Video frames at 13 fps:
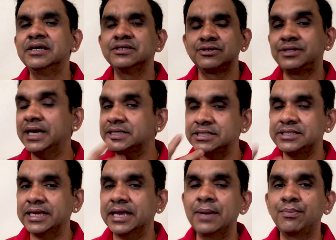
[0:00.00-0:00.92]
So that's the
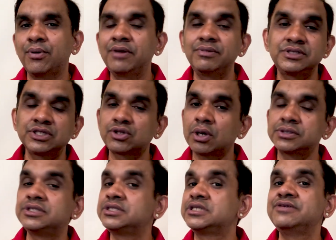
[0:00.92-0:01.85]
second point, which is
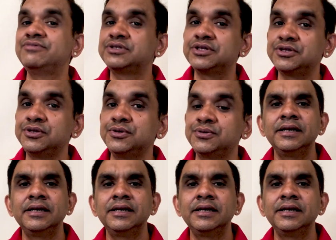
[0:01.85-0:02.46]
toxicity within you.